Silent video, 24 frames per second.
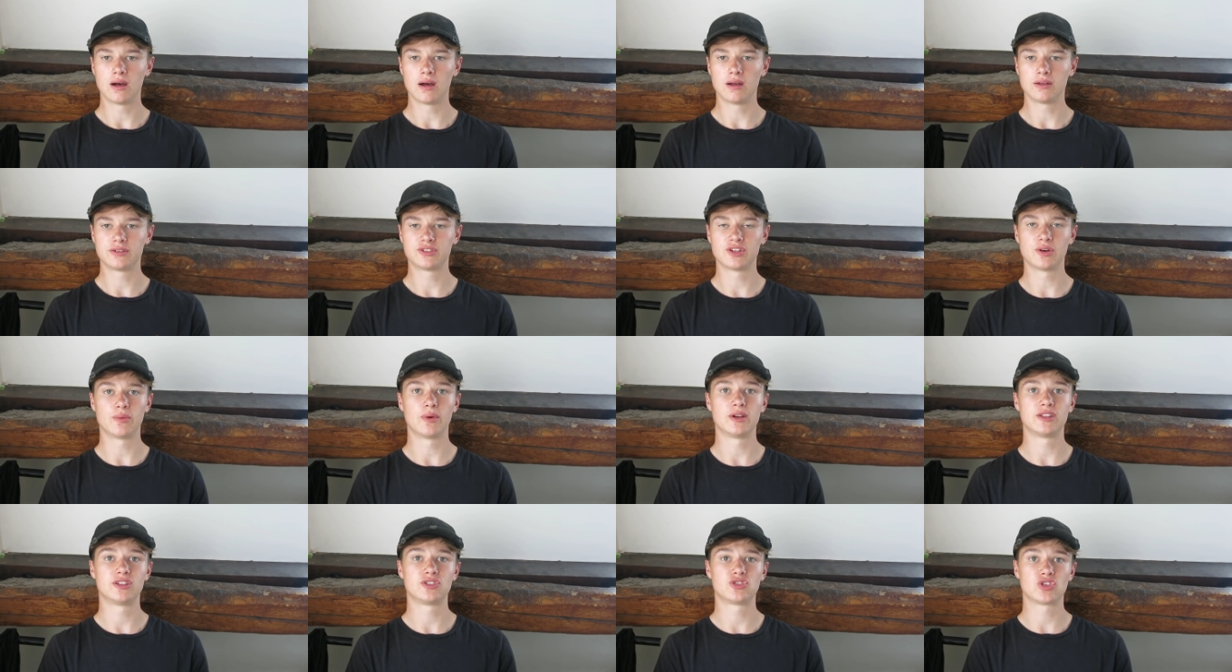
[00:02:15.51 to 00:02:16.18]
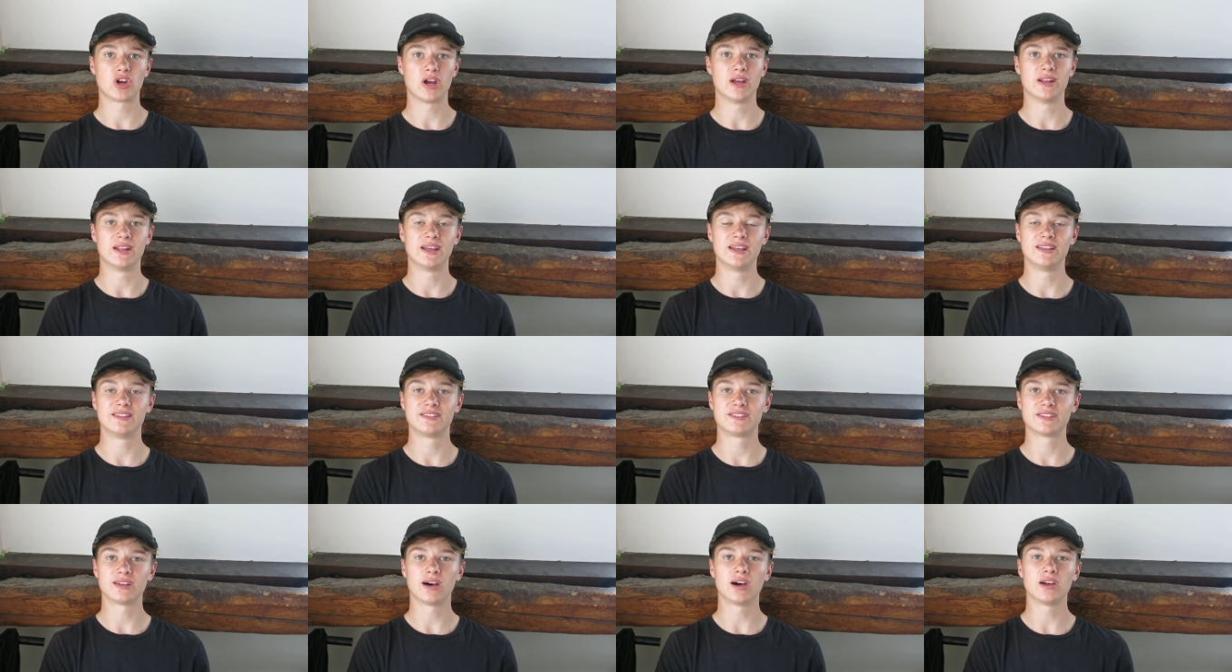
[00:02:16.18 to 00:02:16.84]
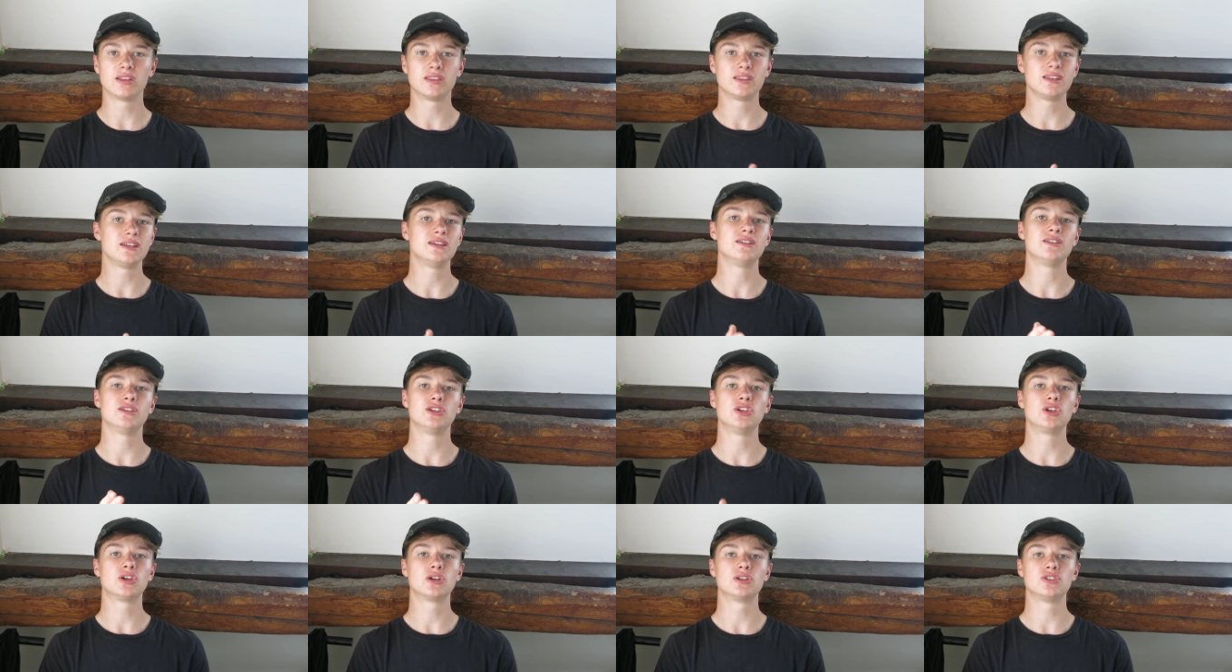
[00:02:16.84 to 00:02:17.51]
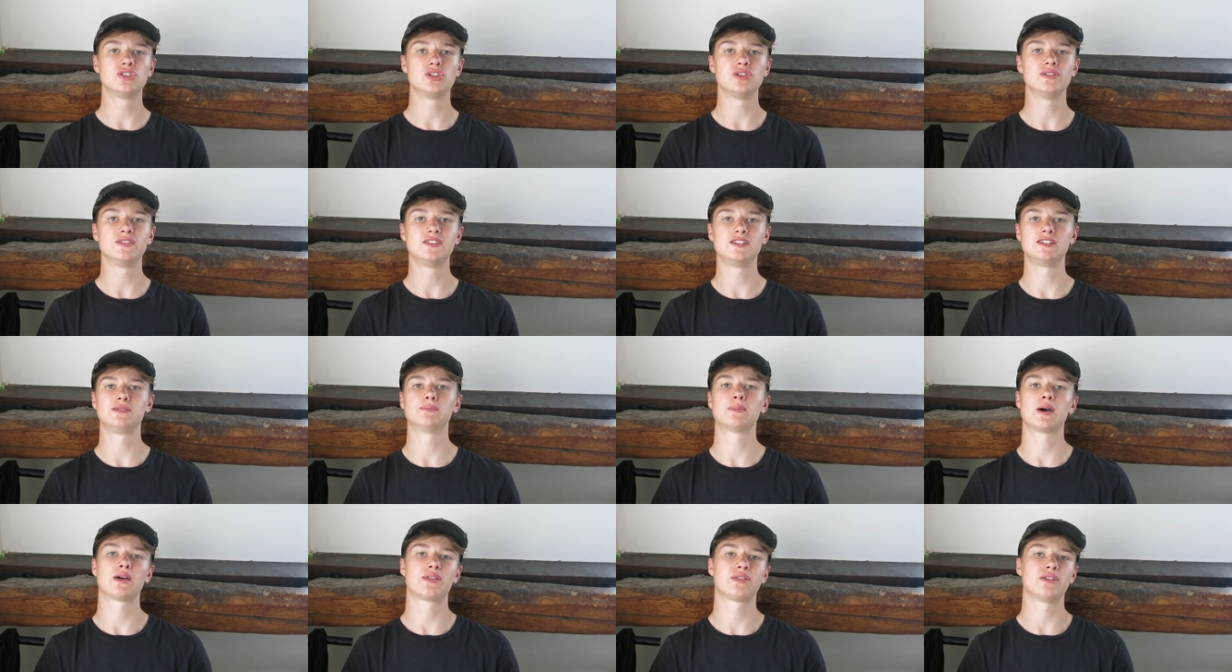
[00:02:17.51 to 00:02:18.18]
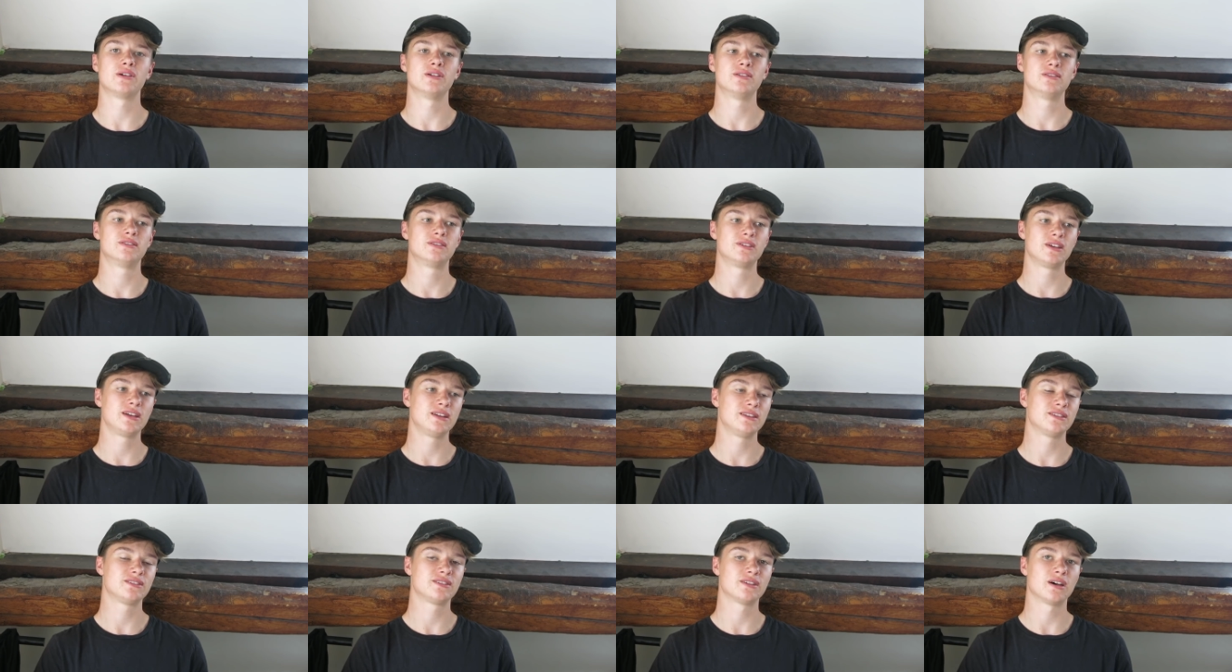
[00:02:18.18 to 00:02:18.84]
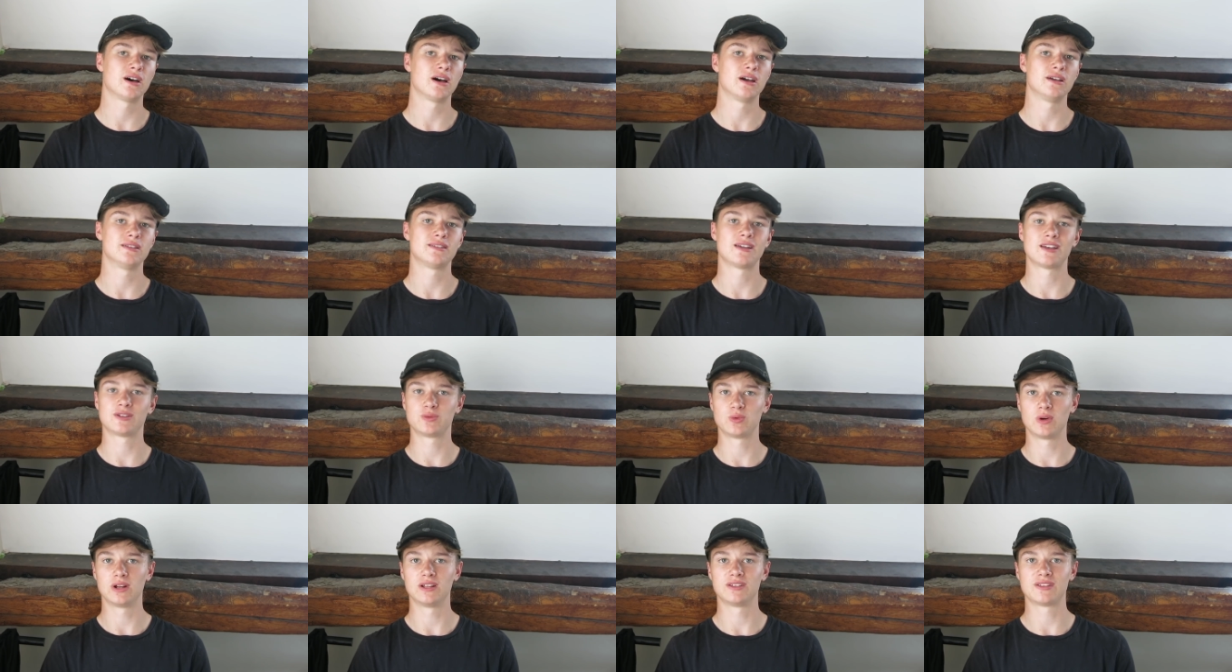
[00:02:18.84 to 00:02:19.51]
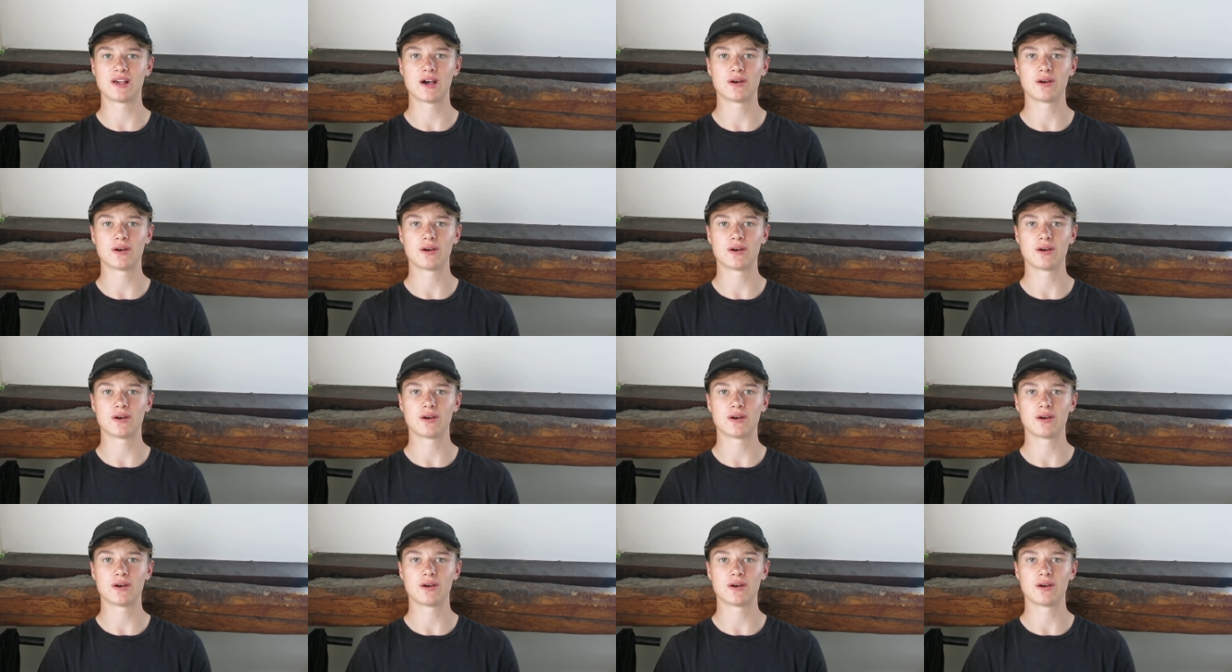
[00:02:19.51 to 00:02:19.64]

somewhere to train inside the, you could use these methods inside as well as